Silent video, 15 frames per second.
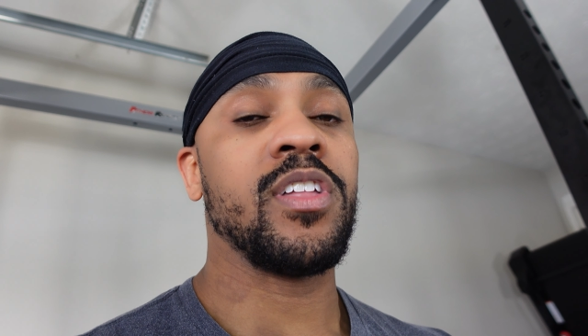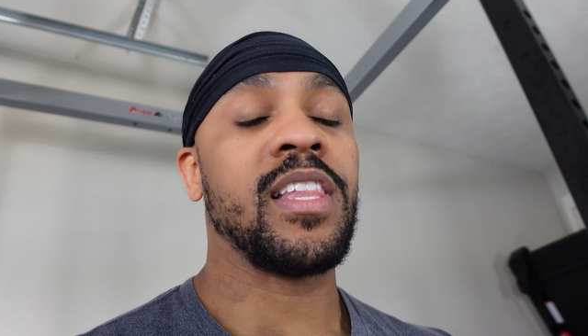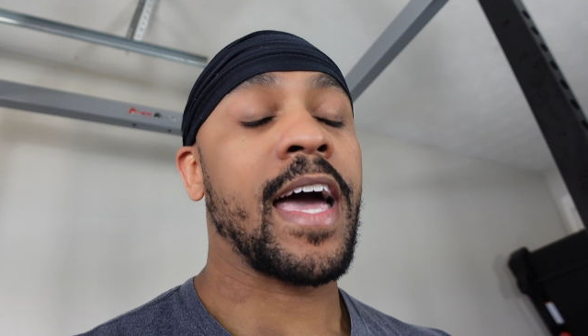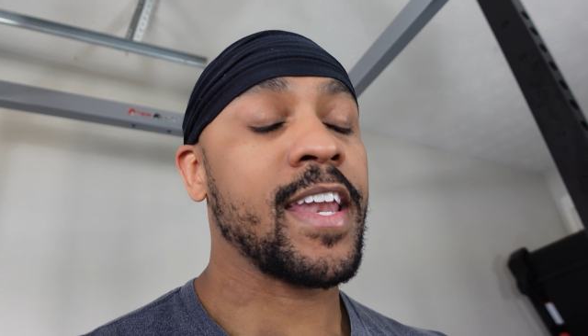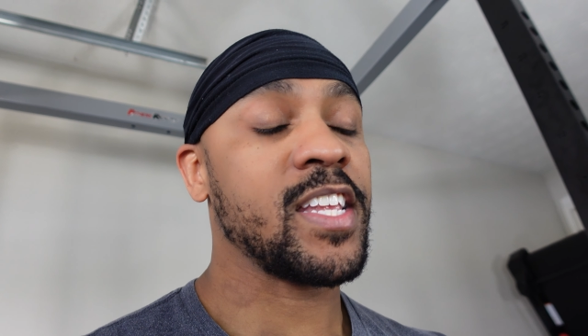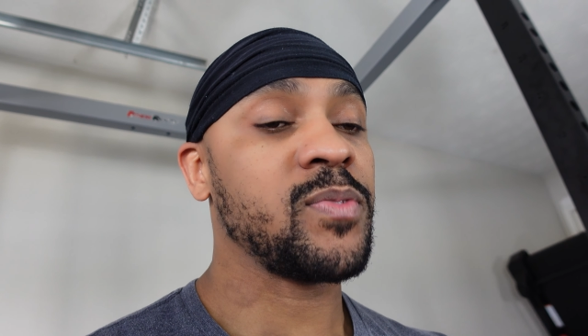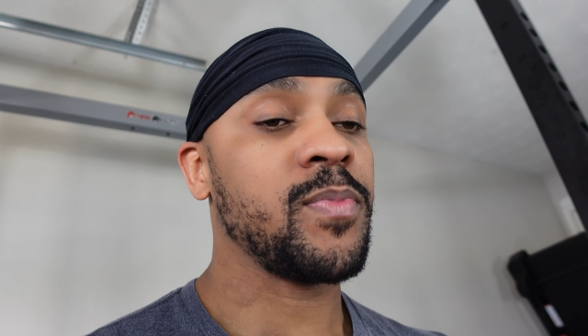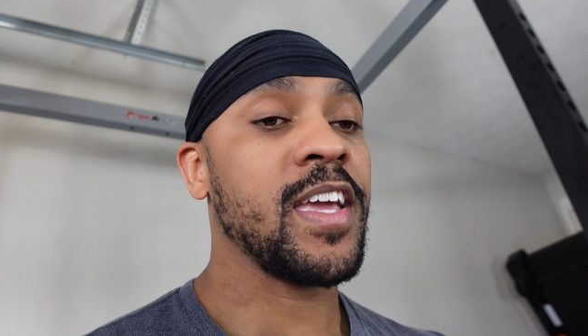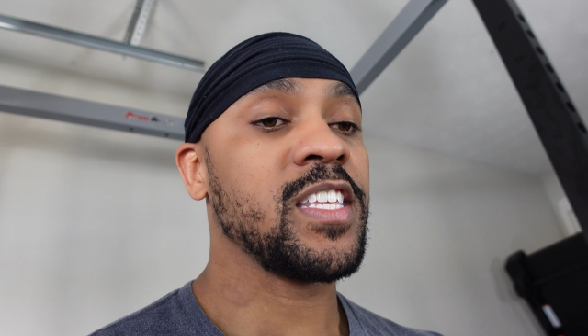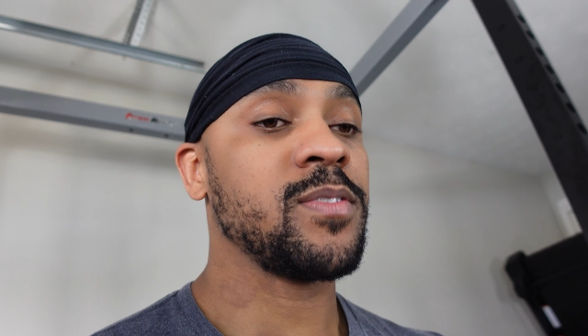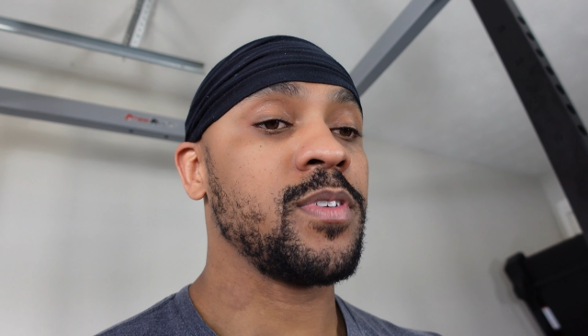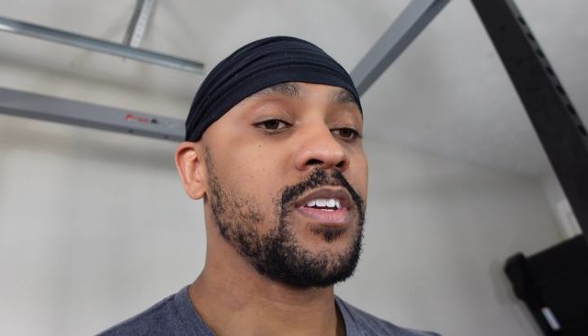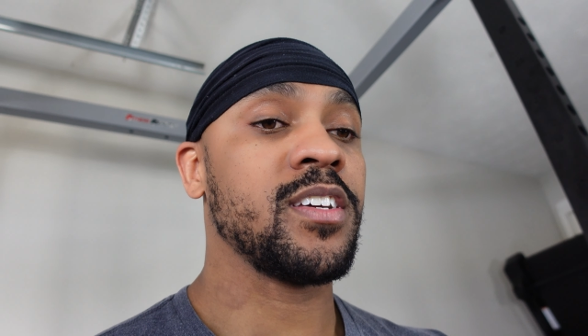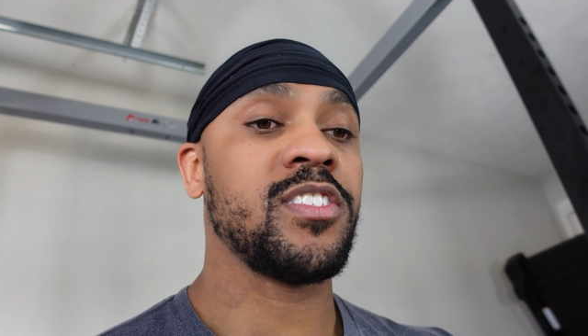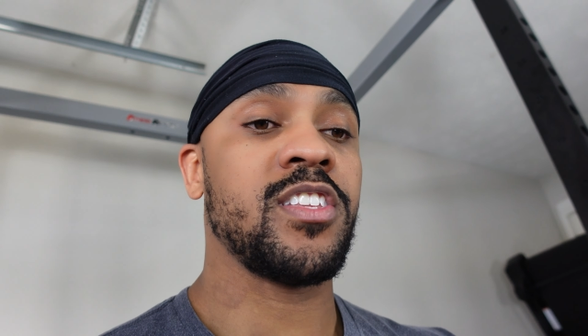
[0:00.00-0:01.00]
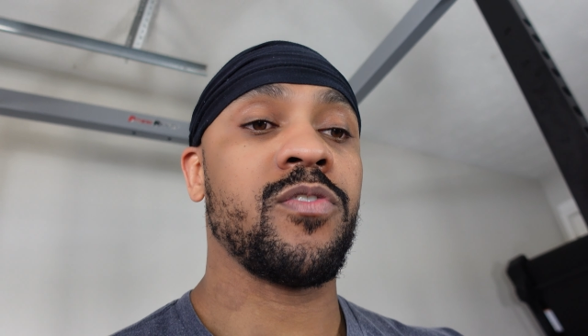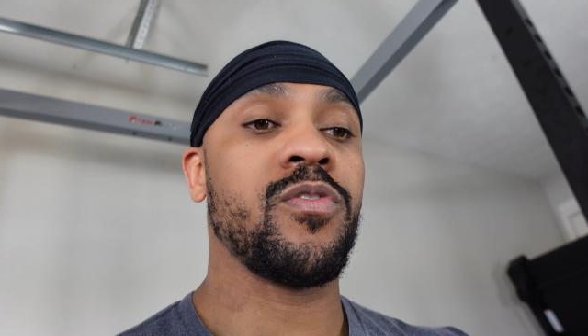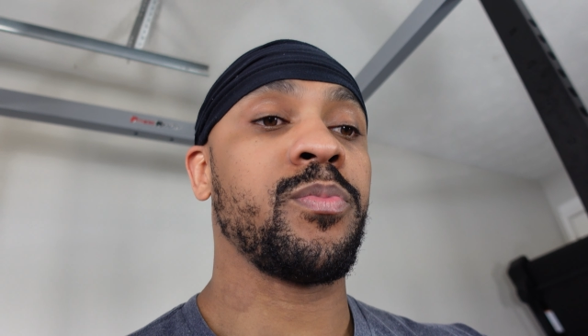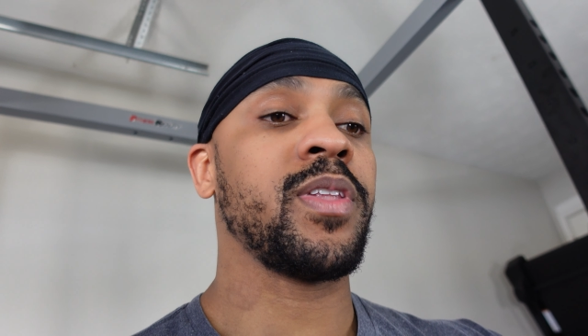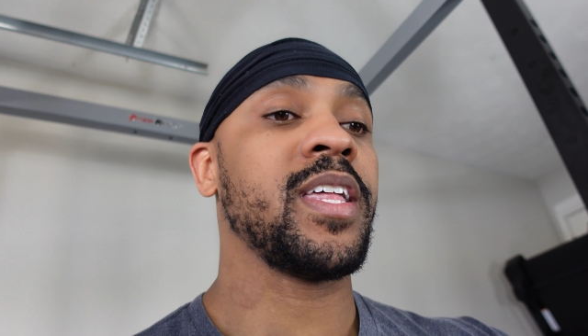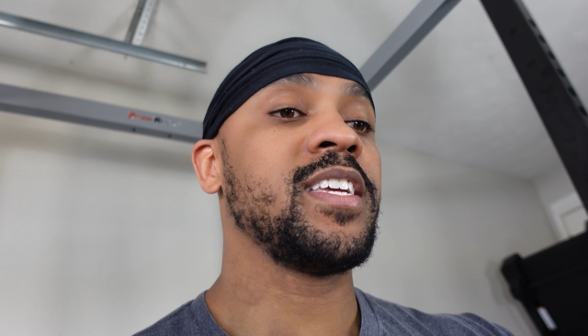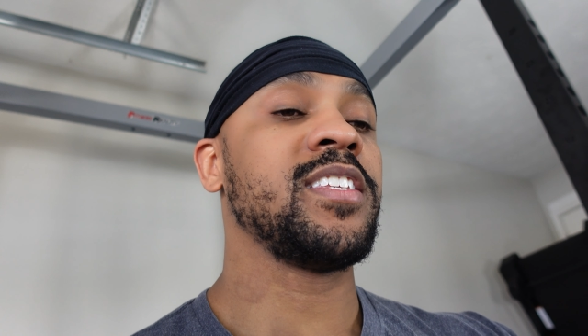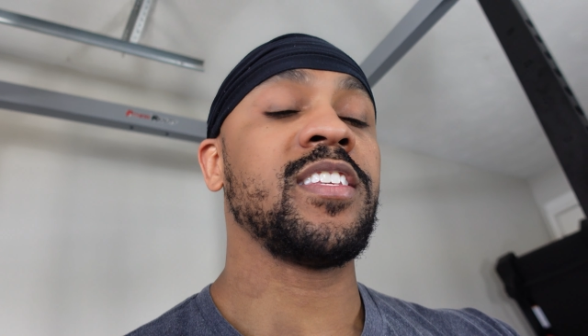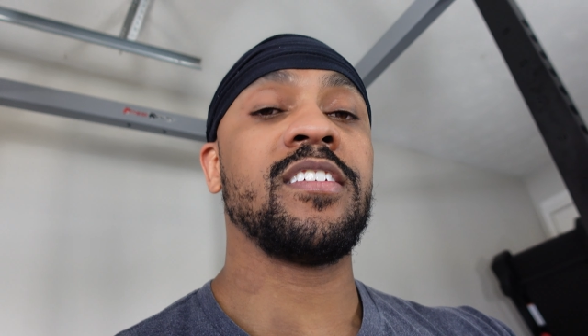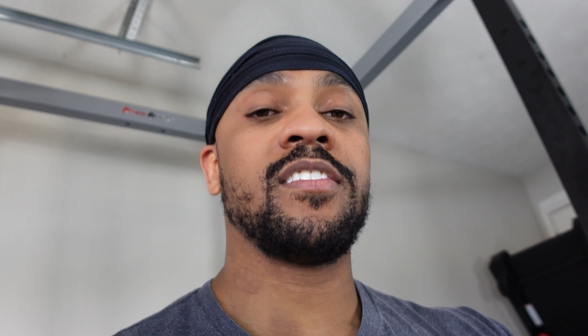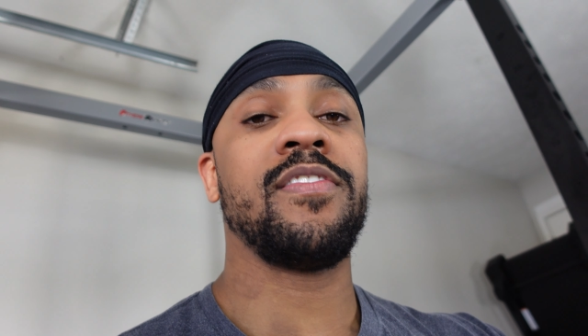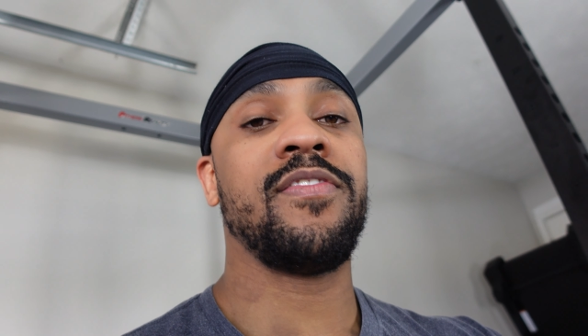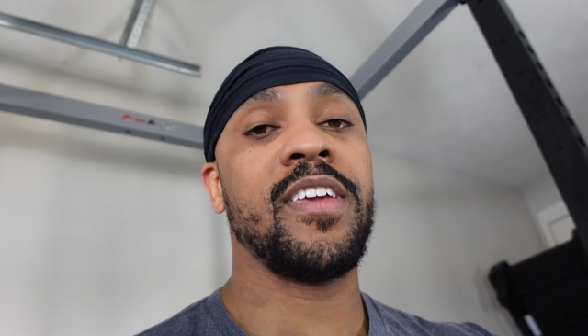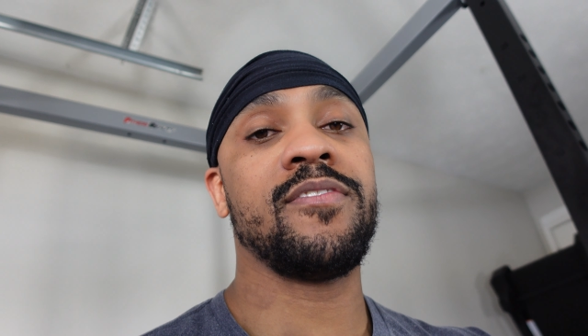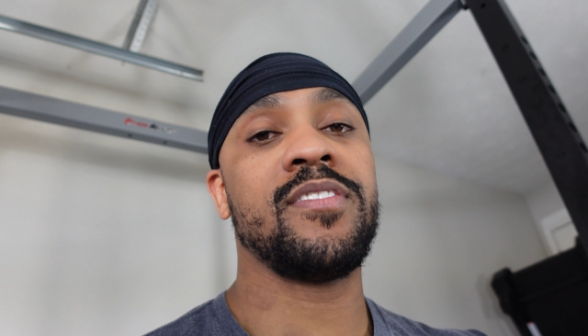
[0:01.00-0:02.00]
you a lot of space because they're replacing
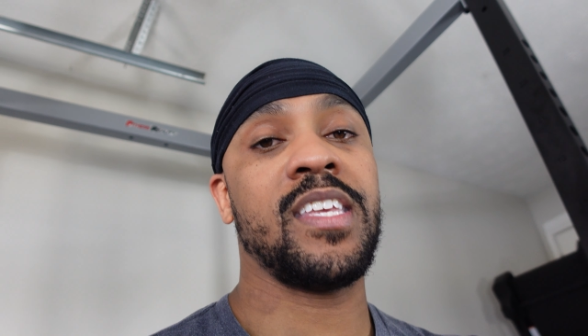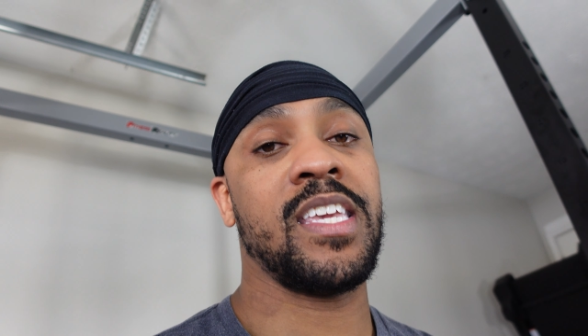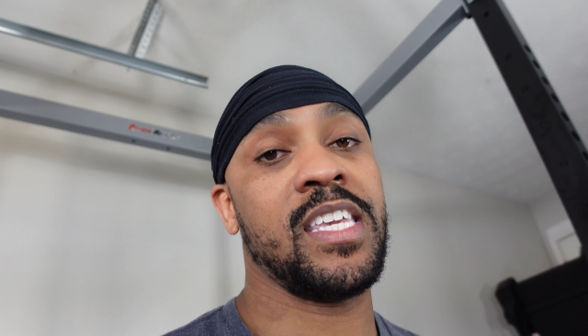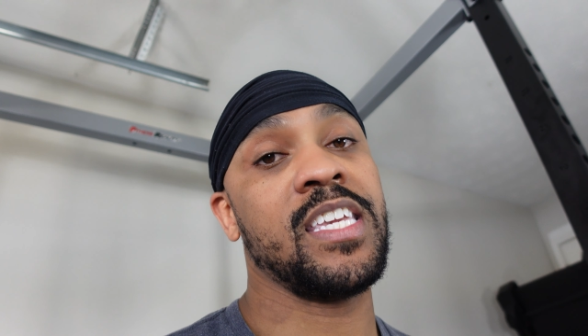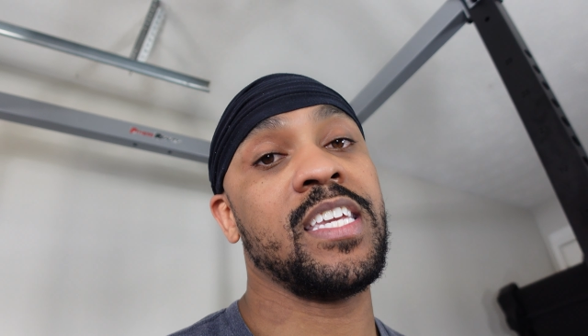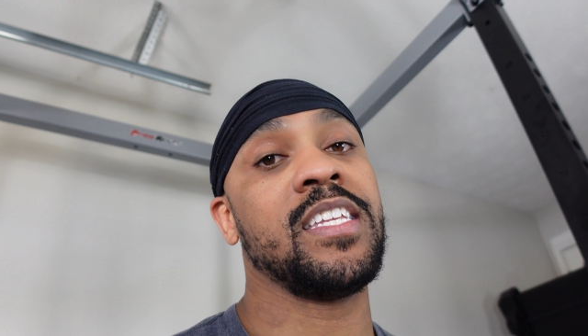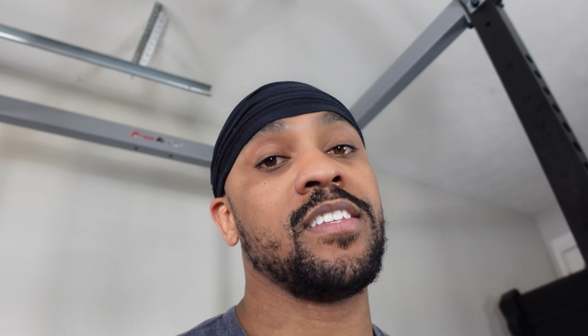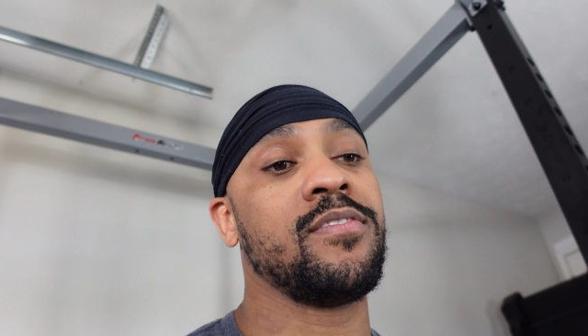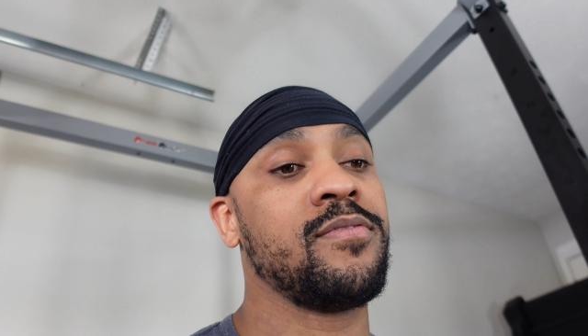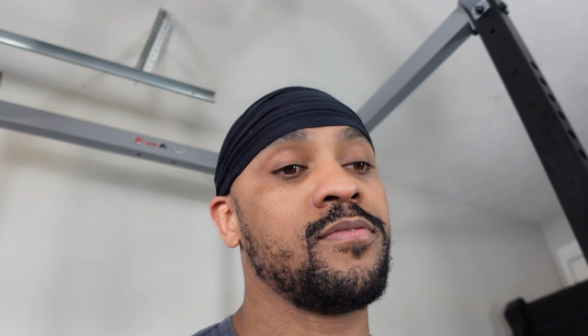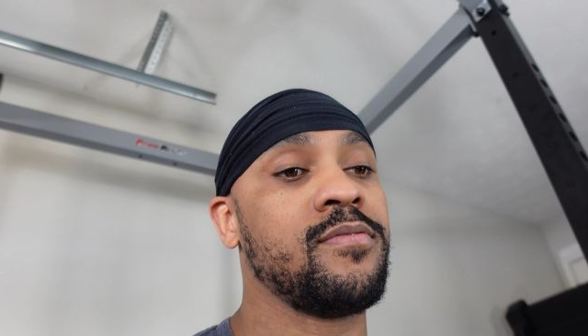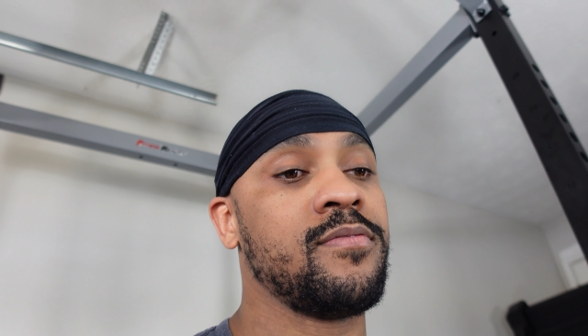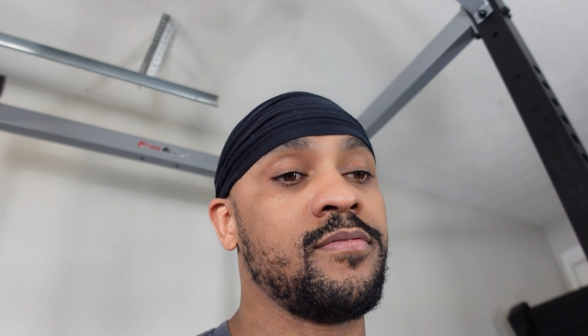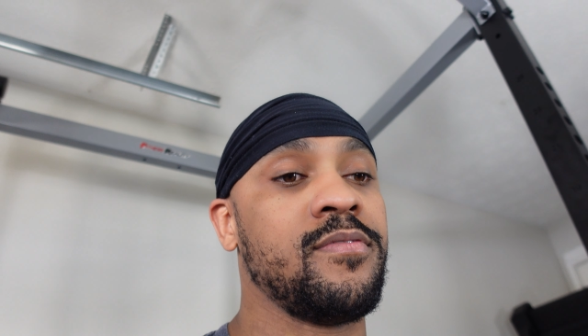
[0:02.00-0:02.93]
15